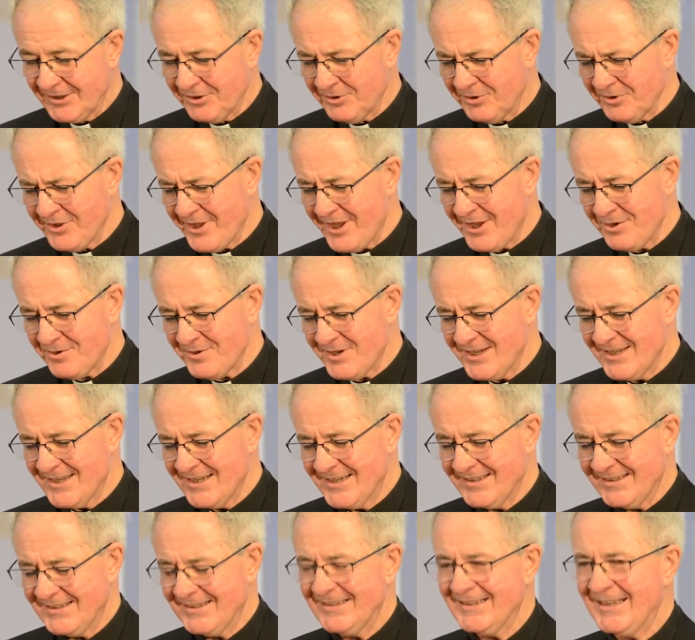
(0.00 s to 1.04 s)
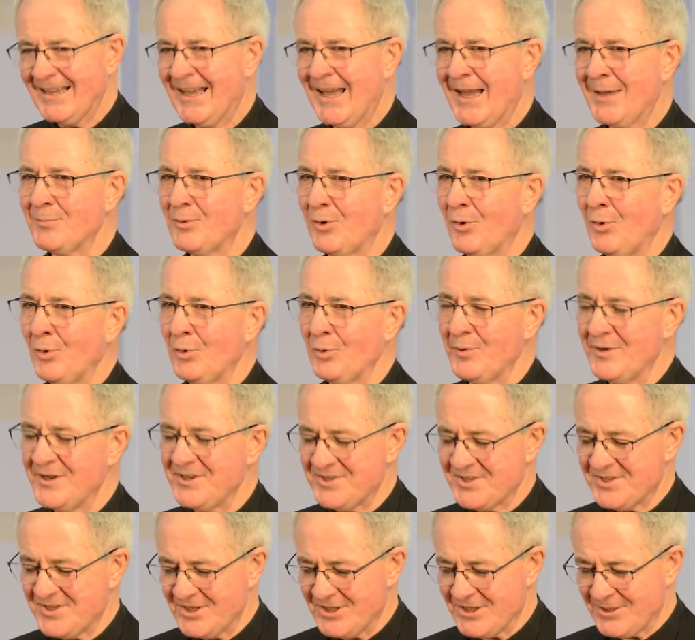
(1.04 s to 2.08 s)
Although I'm
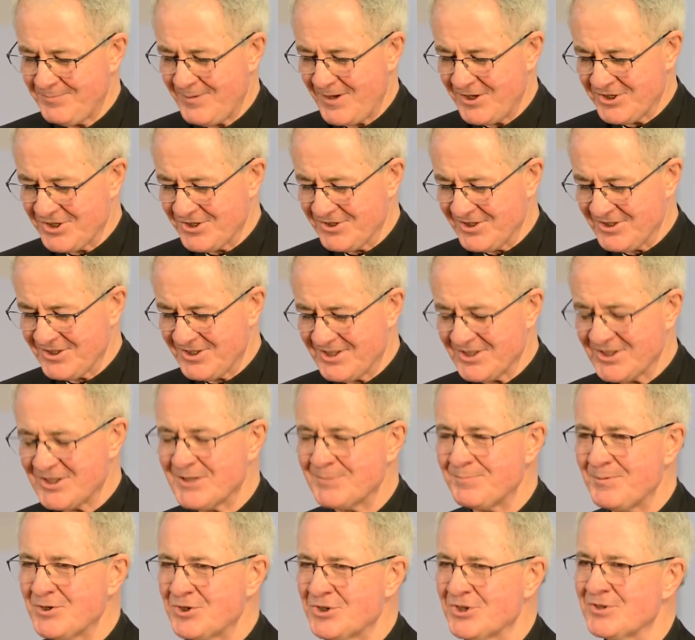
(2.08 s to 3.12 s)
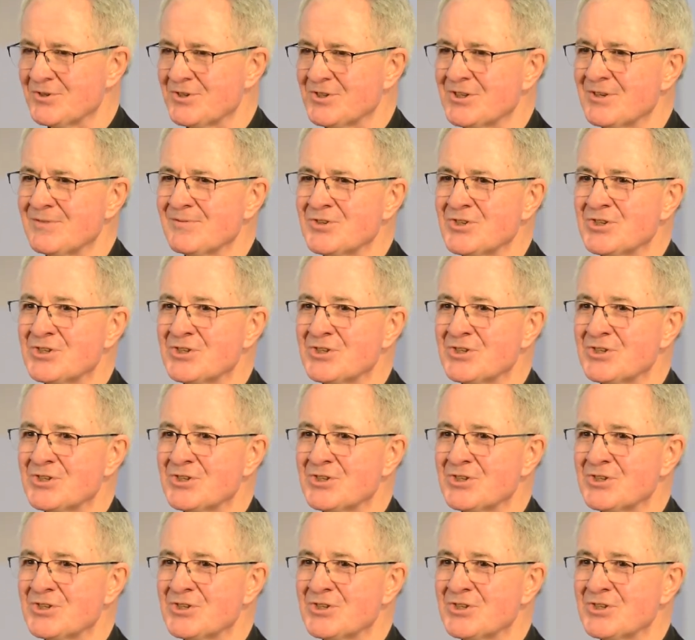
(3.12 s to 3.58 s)
always suspicious of